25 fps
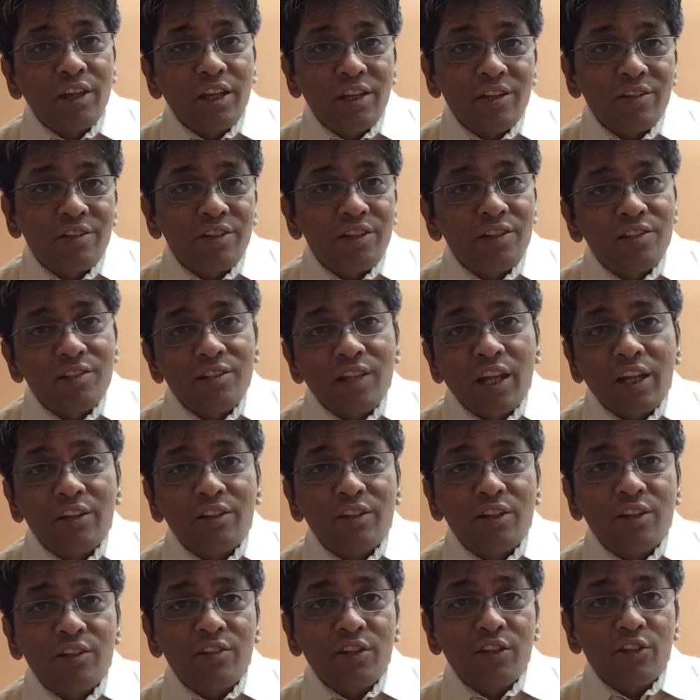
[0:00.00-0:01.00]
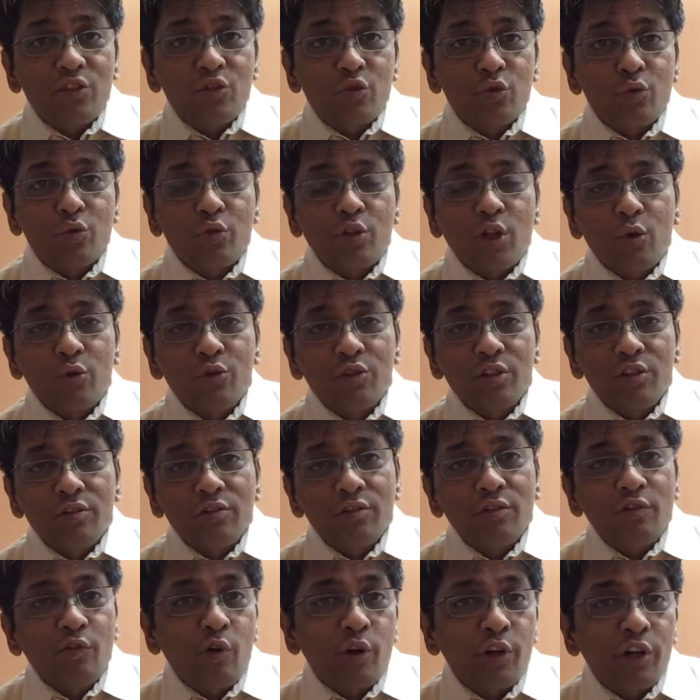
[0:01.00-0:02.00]
80s, 90s and 2000.
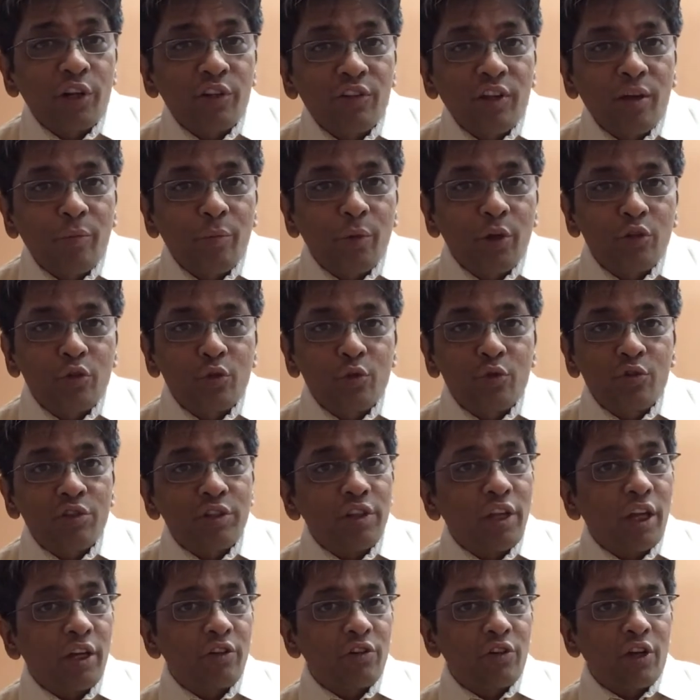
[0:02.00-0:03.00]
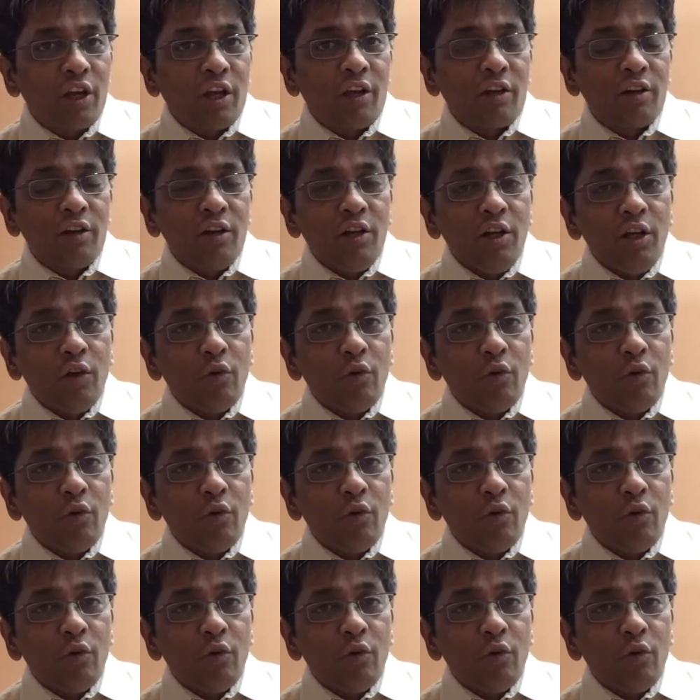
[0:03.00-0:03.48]
What has happened to CEAT Tire?